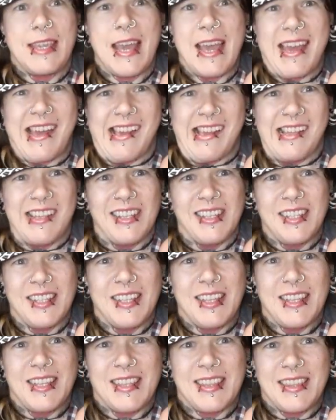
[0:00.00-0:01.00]
yeah,
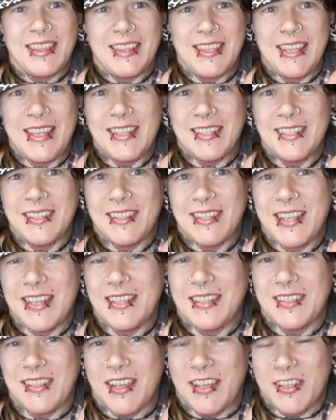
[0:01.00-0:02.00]
these
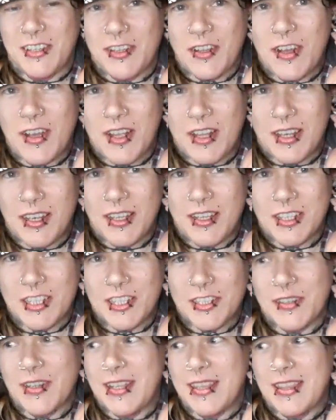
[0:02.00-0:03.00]
things are not a
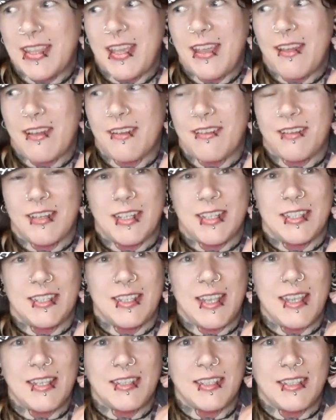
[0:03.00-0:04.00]
luxury, they are a
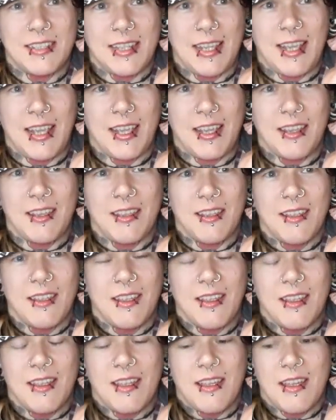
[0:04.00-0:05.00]
necessity.
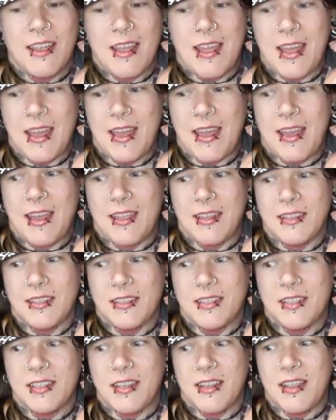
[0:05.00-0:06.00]

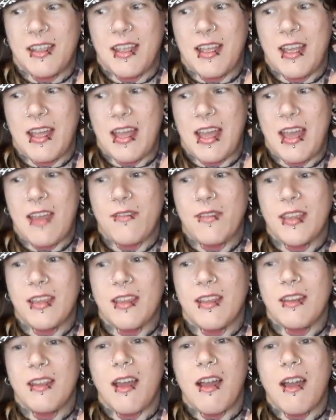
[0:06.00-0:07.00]
And
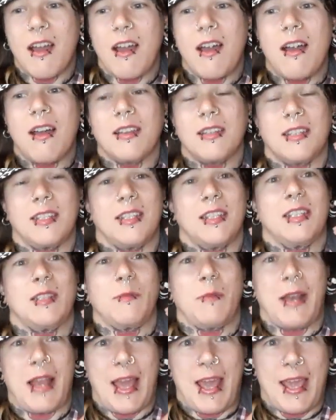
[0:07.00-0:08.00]
having an art
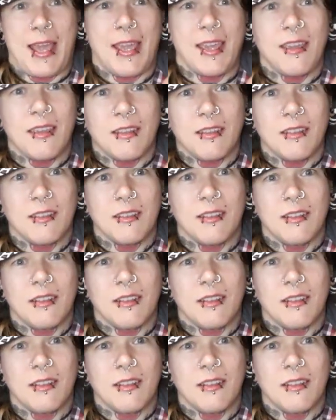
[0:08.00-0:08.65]
display